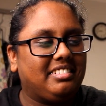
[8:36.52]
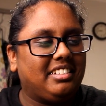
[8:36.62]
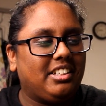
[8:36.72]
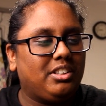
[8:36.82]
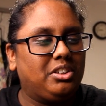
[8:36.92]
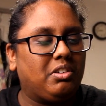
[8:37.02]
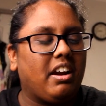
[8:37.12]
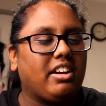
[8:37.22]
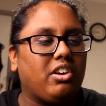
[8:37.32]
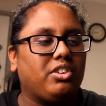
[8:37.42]
It was a great
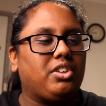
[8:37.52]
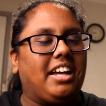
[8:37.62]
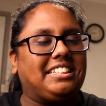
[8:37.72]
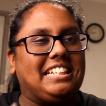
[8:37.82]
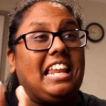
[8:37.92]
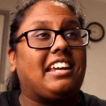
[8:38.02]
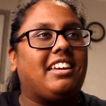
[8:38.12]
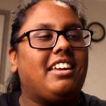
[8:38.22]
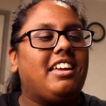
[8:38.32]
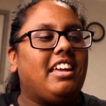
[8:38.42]
contrast to, like,
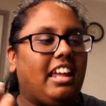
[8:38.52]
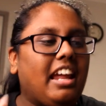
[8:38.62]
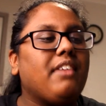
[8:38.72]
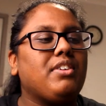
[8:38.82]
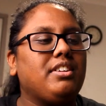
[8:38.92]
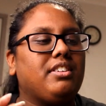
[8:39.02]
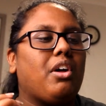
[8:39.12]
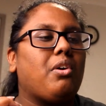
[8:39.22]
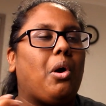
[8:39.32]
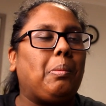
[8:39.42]
even though
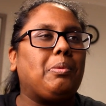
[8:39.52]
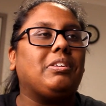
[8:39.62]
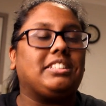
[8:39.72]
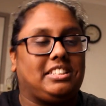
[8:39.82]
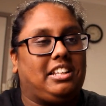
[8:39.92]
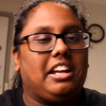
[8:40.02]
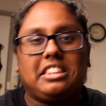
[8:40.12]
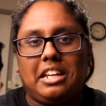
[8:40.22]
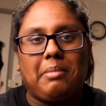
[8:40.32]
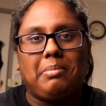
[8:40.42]
Obi-Wan doesn't like the
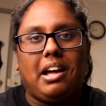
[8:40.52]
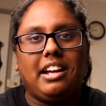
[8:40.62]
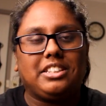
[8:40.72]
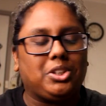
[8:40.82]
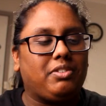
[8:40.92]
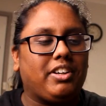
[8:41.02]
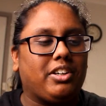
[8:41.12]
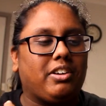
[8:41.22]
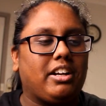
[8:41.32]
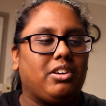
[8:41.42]
Empire, it's sort of like a
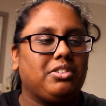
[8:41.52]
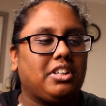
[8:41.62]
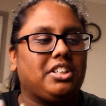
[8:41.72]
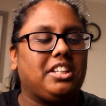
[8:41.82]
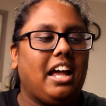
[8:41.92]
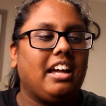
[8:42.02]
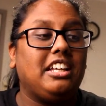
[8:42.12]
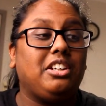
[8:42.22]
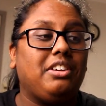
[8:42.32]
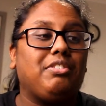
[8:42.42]
great contrast to how he
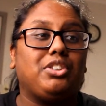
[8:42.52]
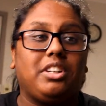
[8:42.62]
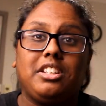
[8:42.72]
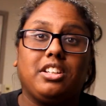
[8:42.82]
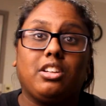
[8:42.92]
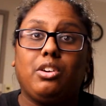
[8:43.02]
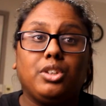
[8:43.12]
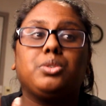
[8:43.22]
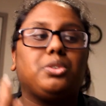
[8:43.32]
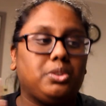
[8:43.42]
even treated the clones,
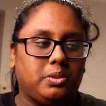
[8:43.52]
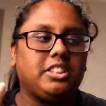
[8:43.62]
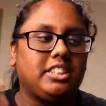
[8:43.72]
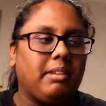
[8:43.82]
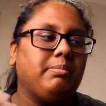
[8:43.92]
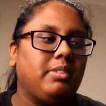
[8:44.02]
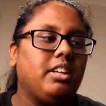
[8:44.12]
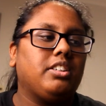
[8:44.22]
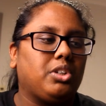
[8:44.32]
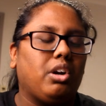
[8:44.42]
which was with some
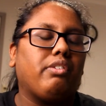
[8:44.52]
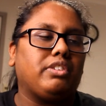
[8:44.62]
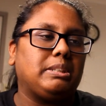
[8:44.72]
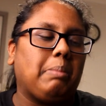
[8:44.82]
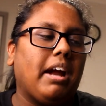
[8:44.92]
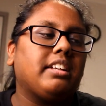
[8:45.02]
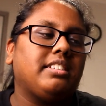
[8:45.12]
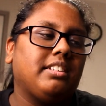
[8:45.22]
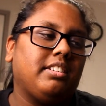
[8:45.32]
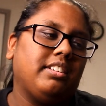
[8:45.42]
sort of respect
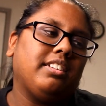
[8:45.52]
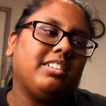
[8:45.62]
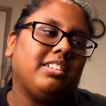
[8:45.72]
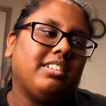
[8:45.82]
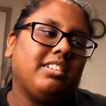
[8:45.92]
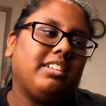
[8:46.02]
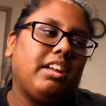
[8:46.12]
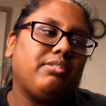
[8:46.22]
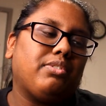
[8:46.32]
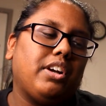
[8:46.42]
and
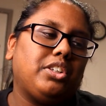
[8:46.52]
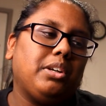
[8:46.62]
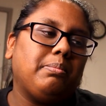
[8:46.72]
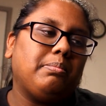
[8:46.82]
friendship.